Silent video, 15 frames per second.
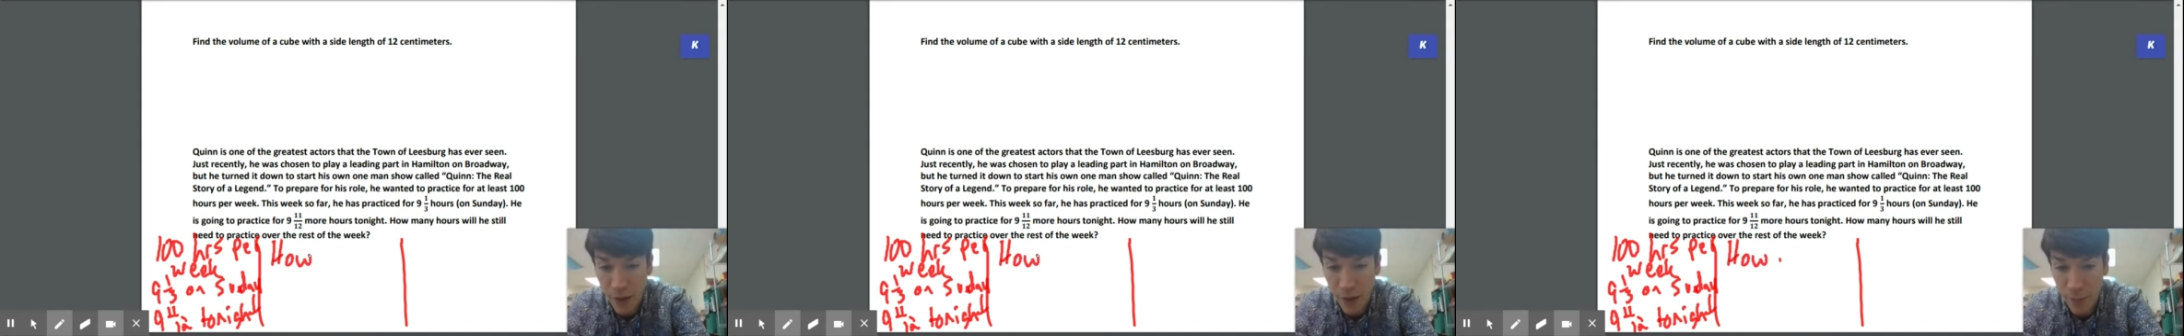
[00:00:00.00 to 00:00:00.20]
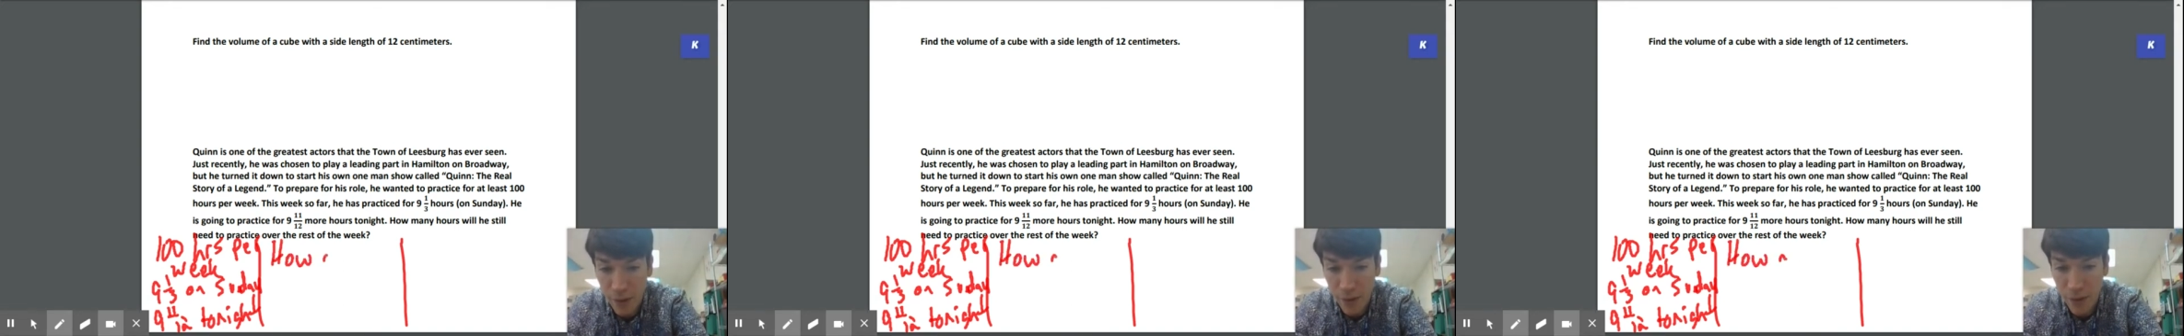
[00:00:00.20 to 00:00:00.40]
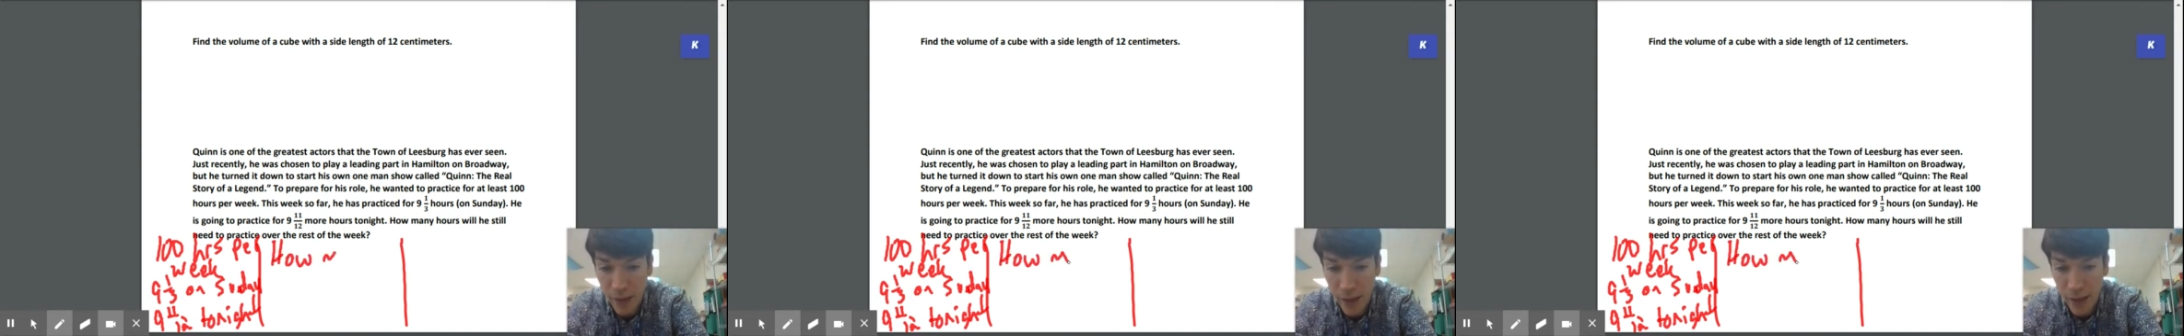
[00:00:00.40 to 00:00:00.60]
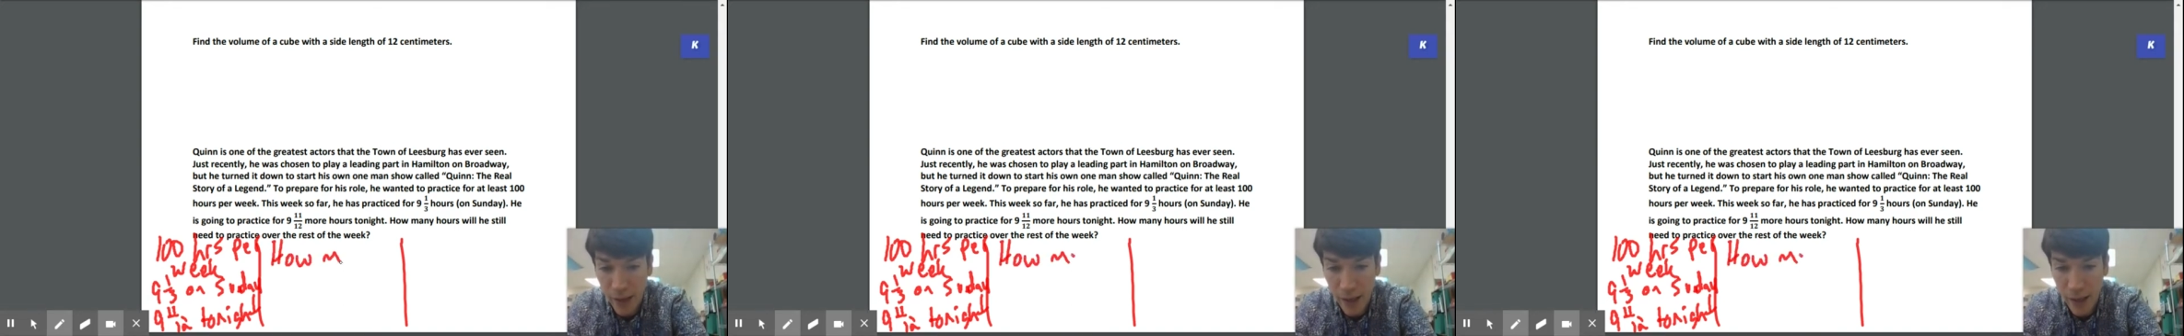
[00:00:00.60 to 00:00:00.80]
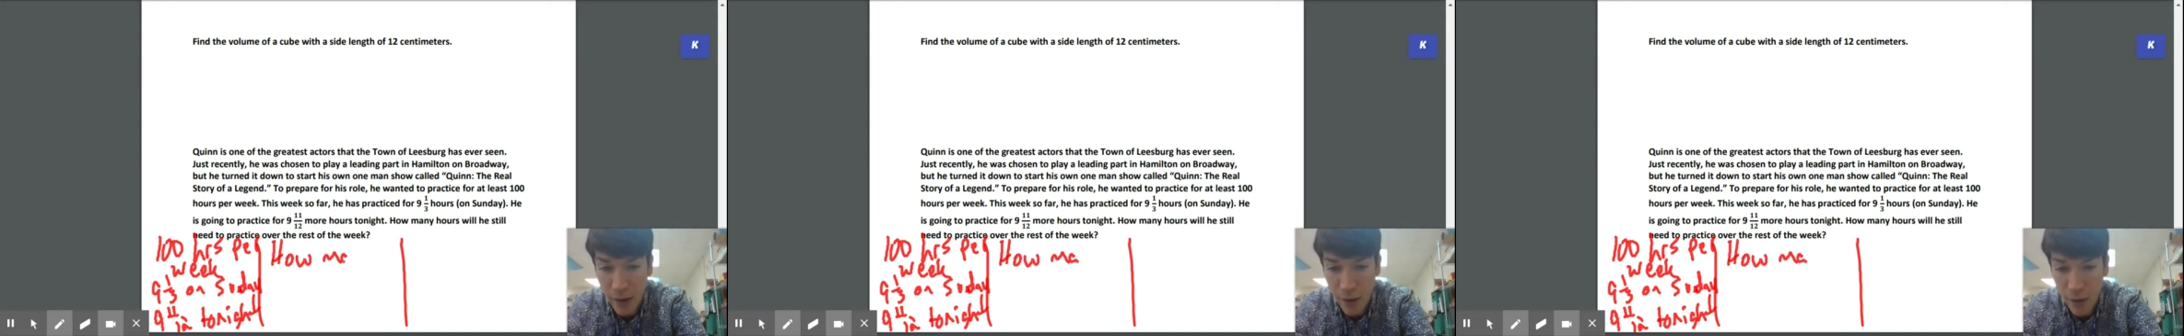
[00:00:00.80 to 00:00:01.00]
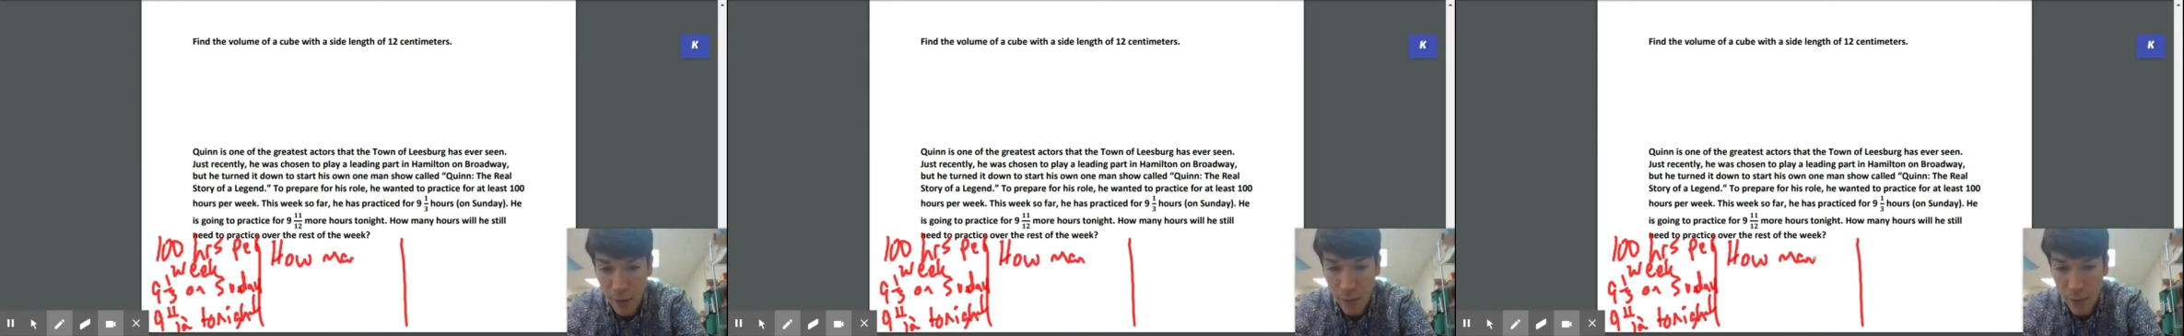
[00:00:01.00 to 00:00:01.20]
I'm going to say, how